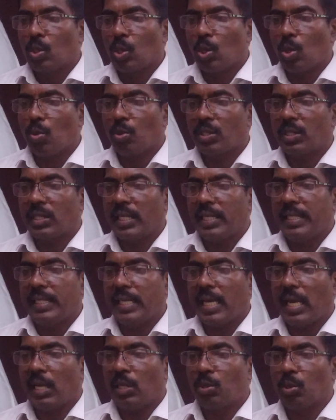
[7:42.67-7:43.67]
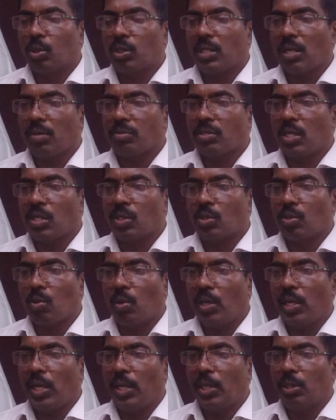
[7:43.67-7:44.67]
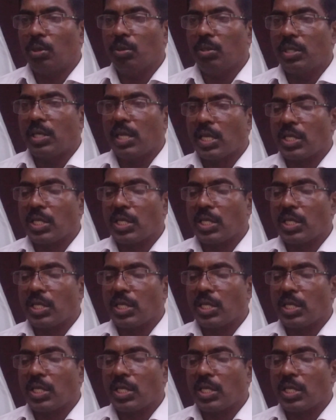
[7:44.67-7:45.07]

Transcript: throughout the year 2022